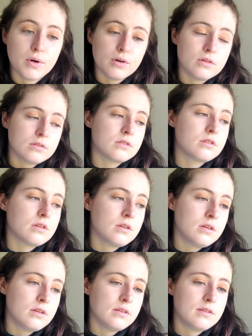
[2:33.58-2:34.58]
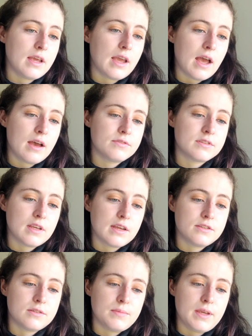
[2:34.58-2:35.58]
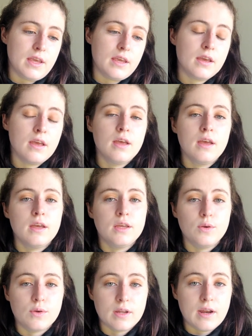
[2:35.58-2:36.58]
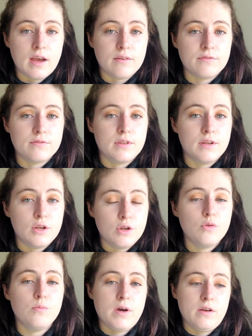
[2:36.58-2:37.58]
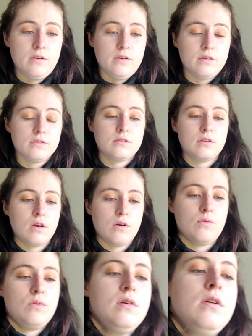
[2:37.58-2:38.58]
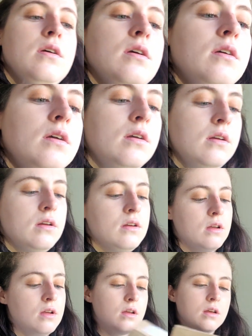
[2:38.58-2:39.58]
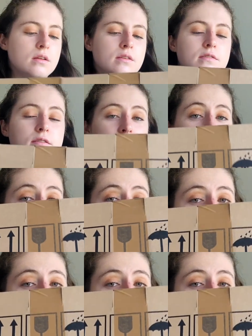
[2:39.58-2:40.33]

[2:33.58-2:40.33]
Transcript: but they have said to me you can have the new monitor. So this is it